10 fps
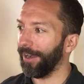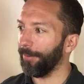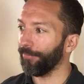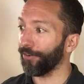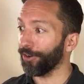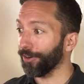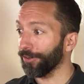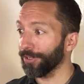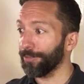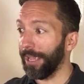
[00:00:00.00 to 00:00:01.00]
for
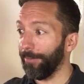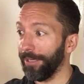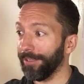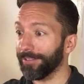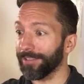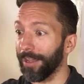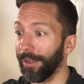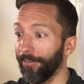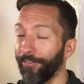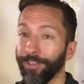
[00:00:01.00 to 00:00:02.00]
girls, maybe it's
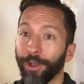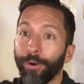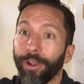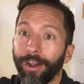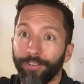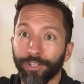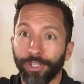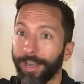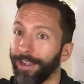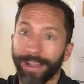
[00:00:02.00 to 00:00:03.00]
Fiona off of
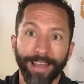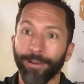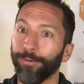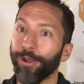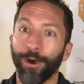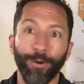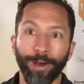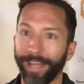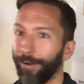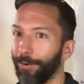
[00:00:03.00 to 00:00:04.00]
Shrek. I don't
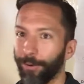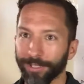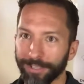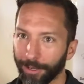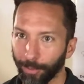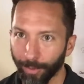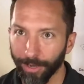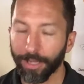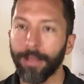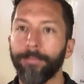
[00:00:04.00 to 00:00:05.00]
know what's going to
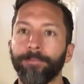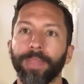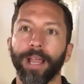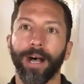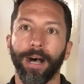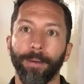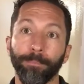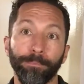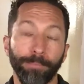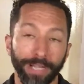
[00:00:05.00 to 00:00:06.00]
work.
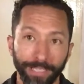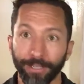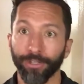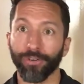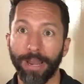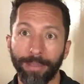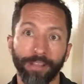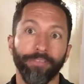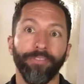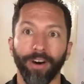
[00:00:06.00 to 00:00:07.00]
But, try to make
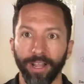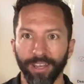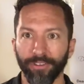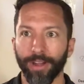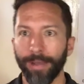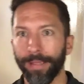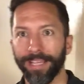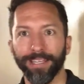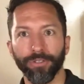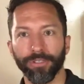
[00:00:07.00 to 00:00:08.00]
it fun and try to make
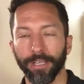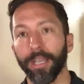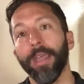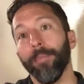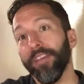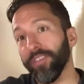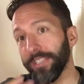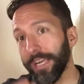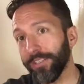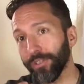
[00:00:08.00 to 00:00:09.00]
it interesting. If it
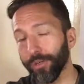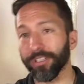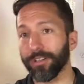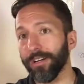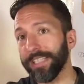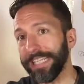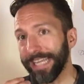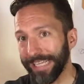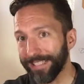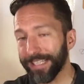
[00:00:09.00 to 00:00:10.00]
tastes good, as long as they
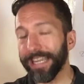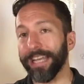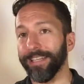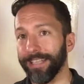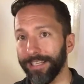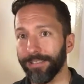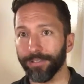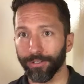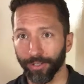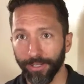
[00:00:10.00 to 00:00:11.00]
taste it and it tastes
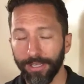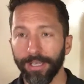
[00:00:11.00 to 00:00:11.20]
good,